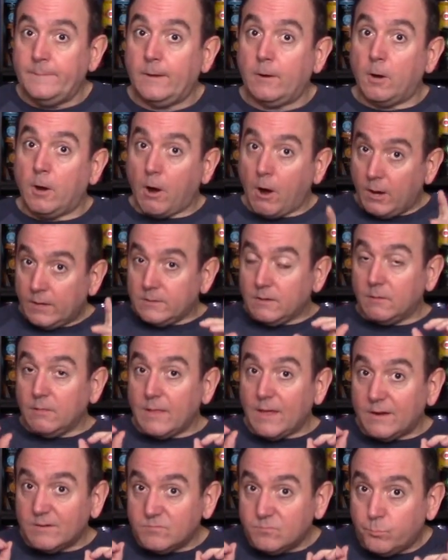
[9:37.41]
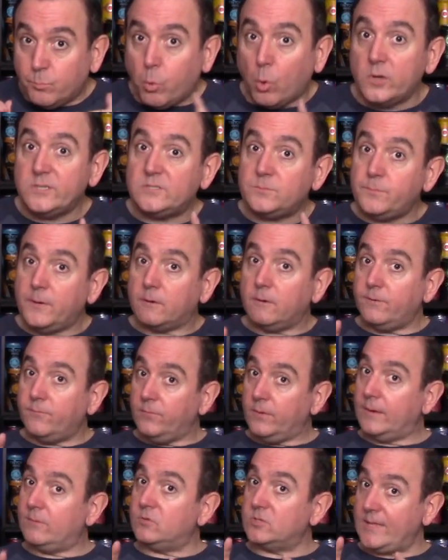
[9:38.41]
There aren't a lot of boysenberry
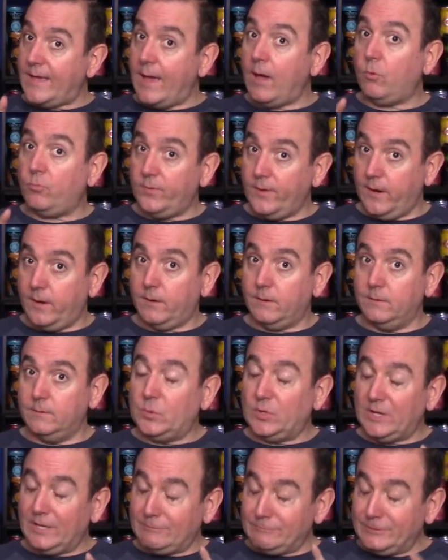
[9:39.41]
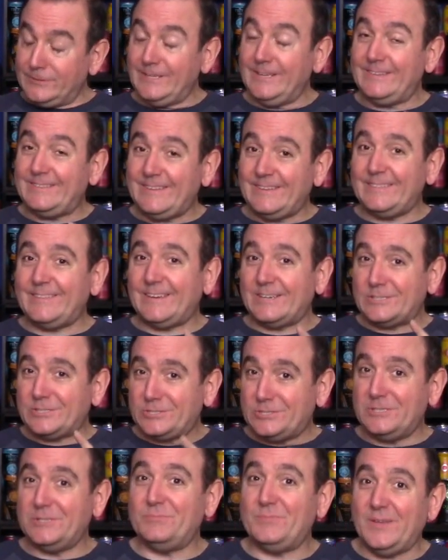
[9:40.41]
flavors out there, but I really think there
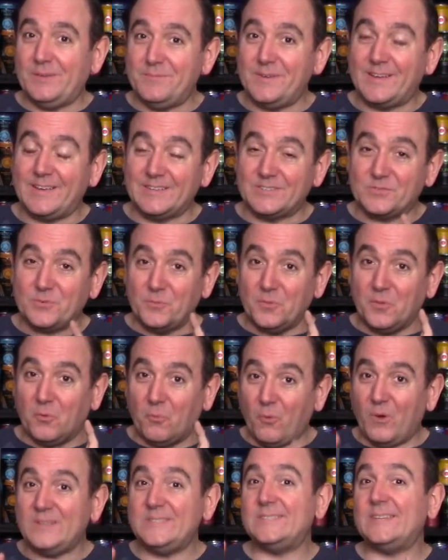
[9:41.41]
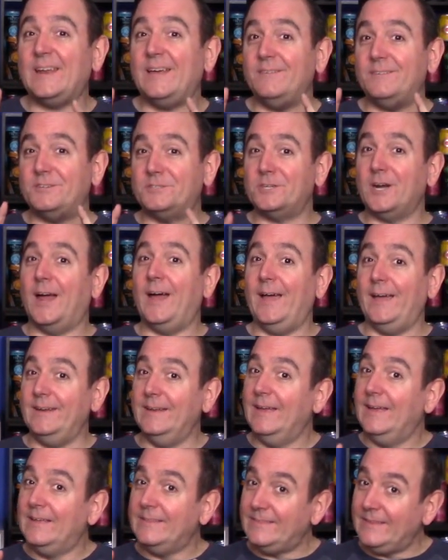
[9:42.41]
should be because from the ones that I've
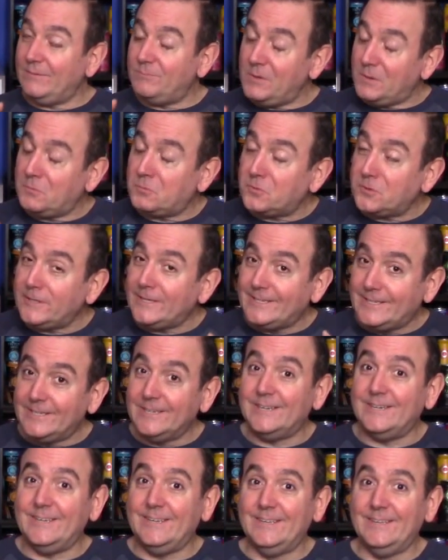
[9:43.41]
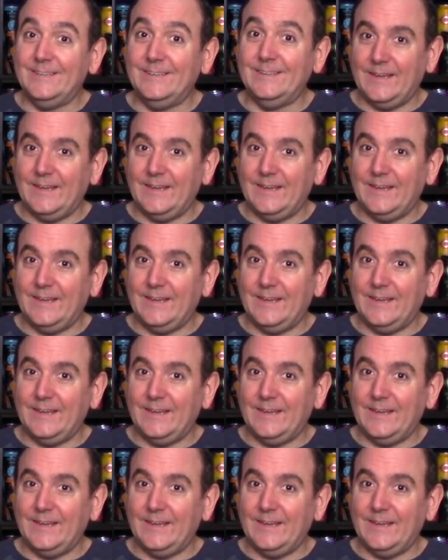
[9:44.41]
tried, they've been pretty good.